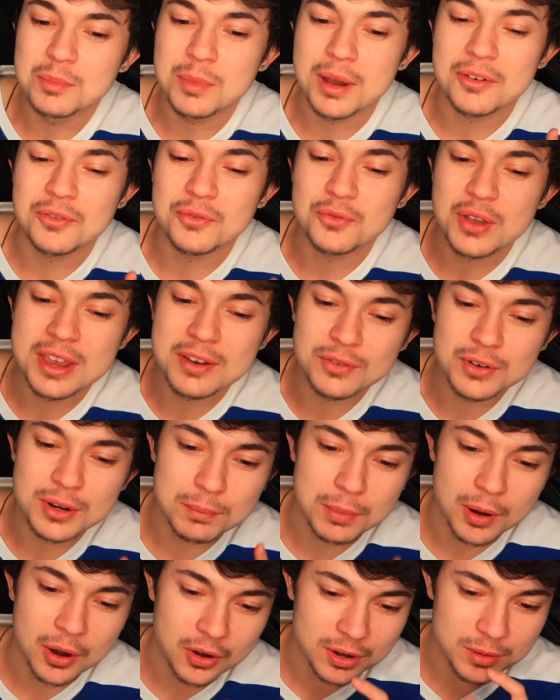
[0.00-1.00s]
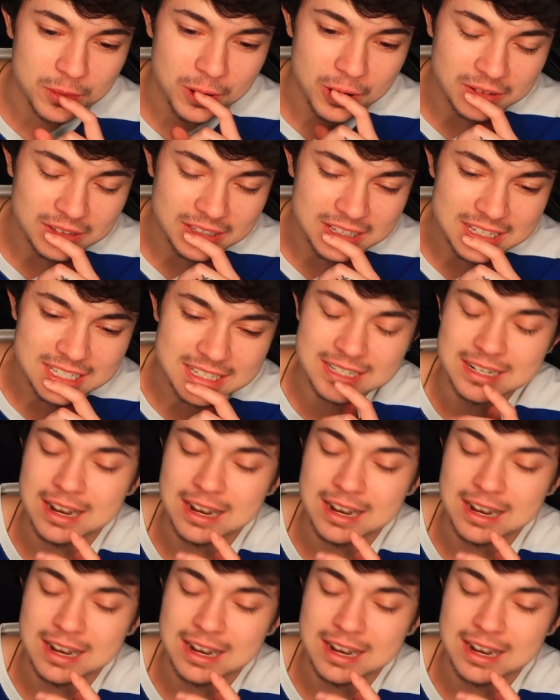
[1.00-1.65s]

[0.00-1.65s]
My favorite part about this,